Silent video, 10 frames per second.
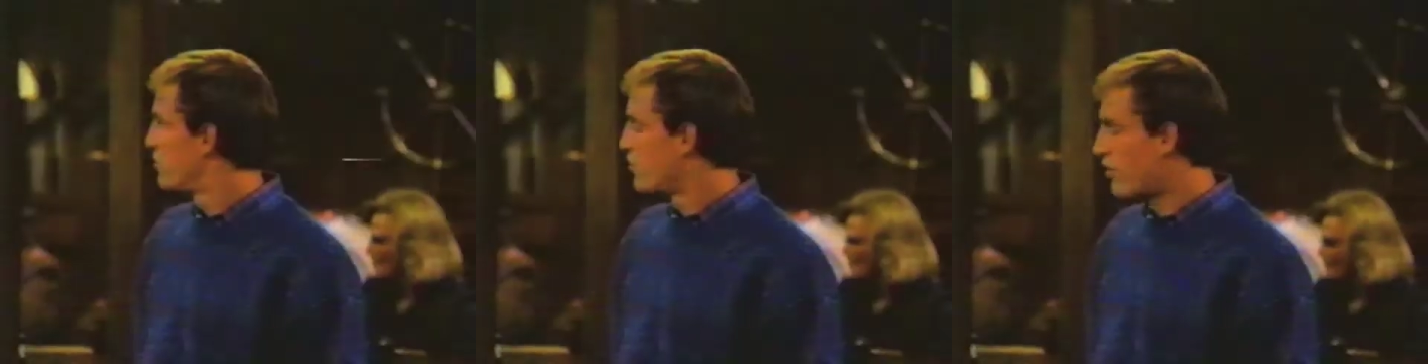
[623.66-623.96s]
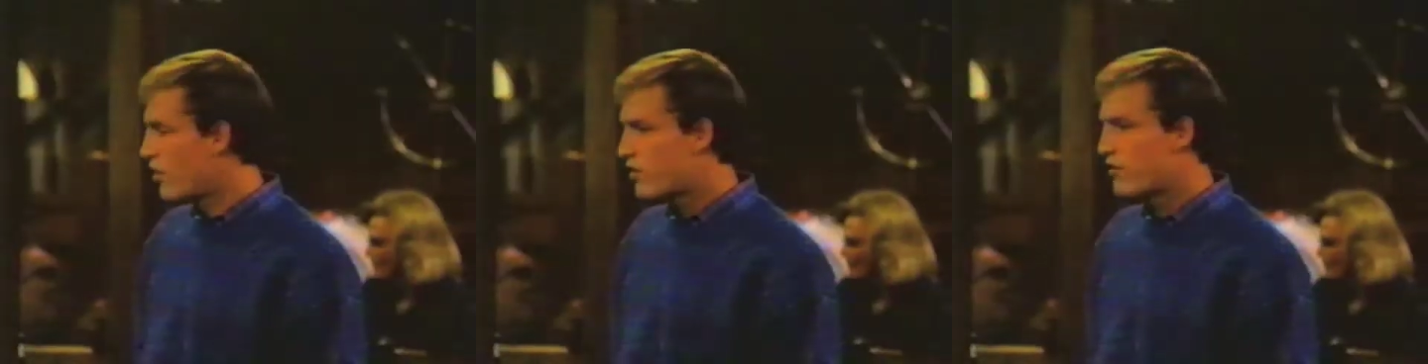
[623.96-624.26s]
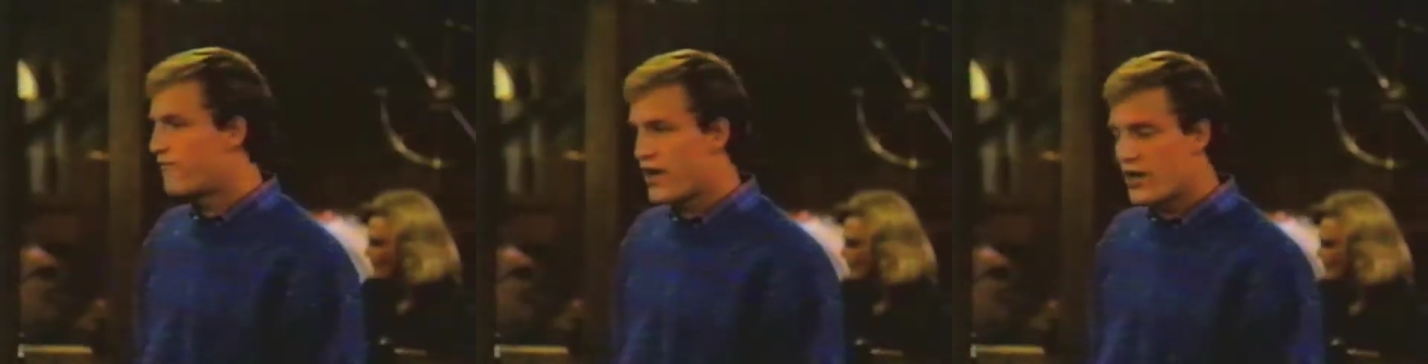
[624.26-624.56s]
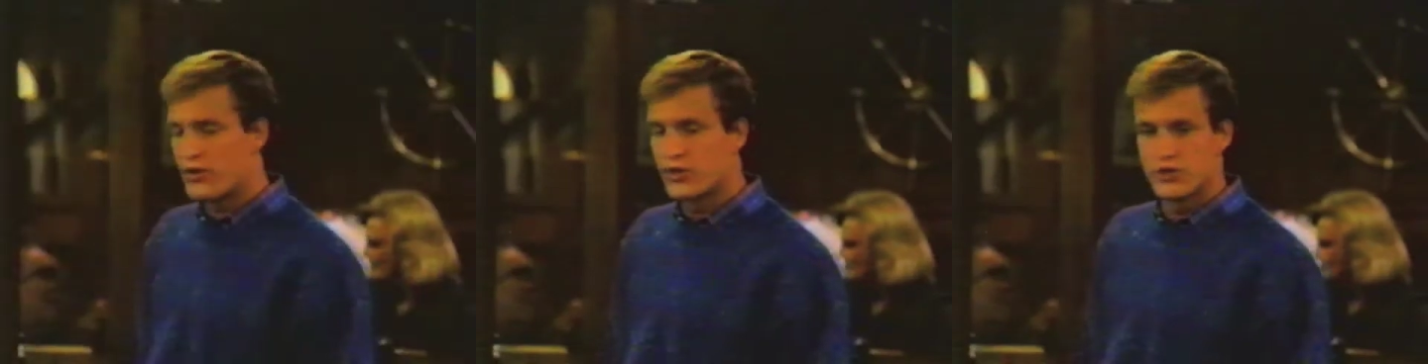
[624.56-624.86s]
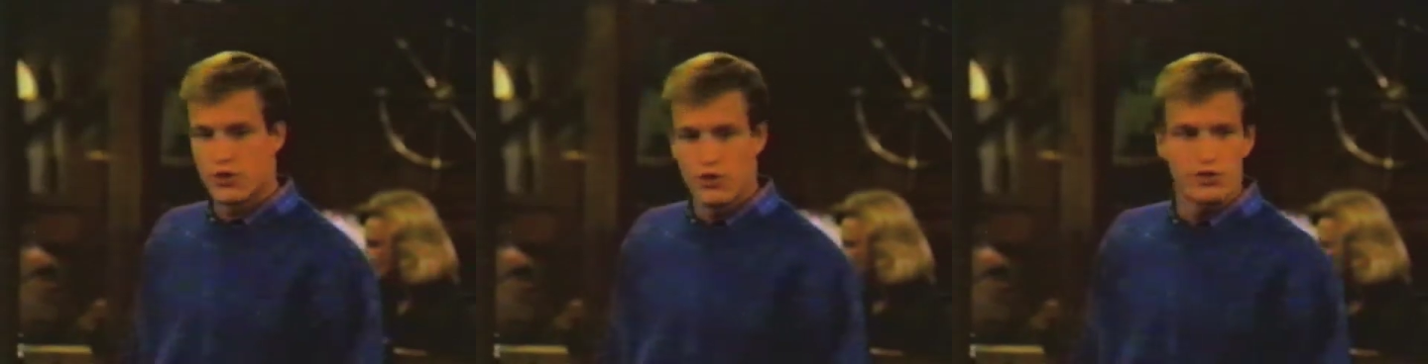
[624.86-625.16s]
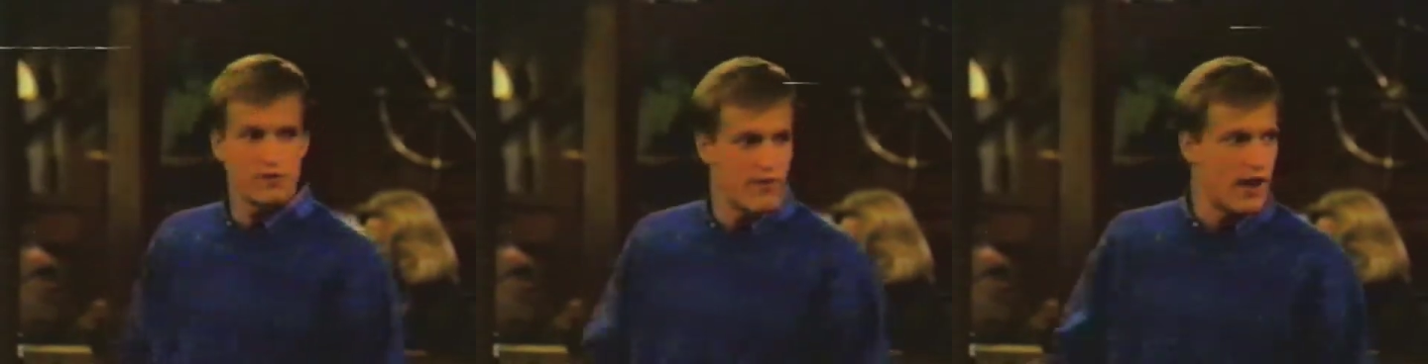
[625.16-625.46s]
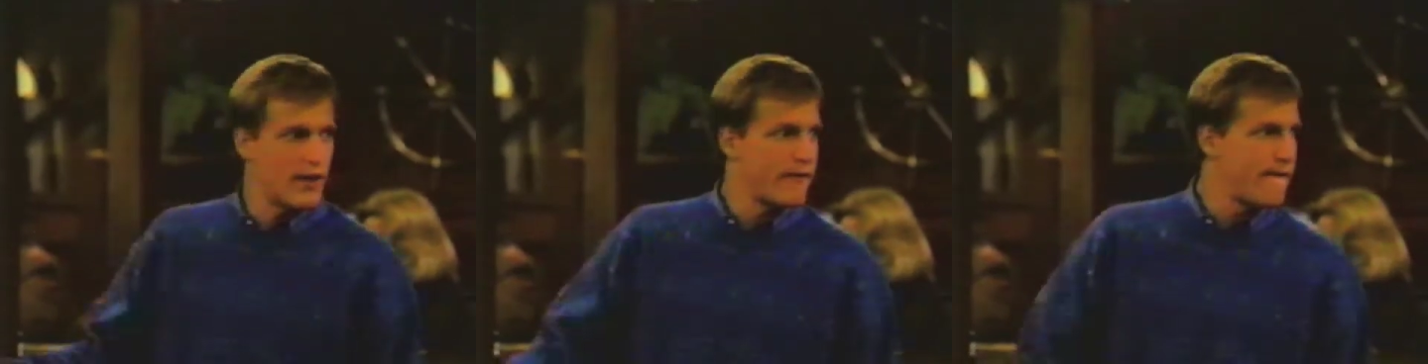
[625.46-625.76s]
Darth Vader is Luke's
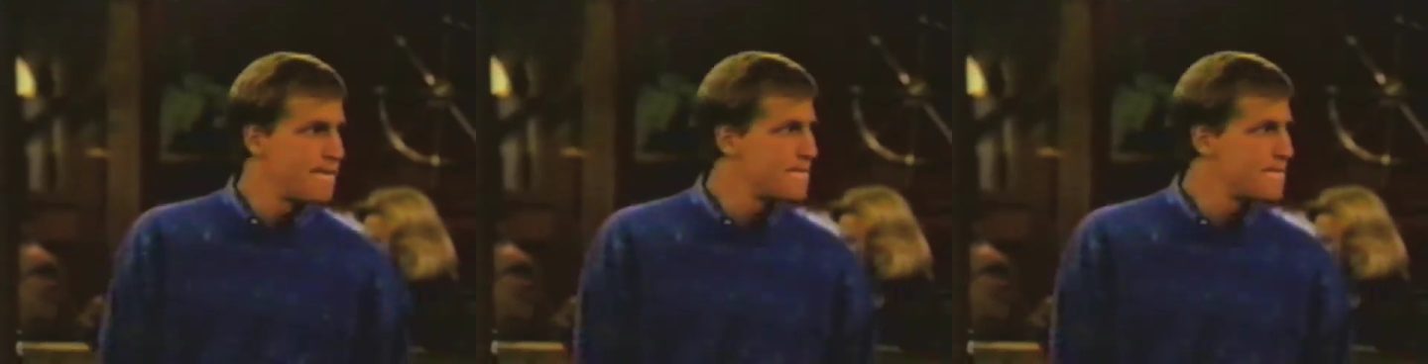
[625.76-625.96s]
father?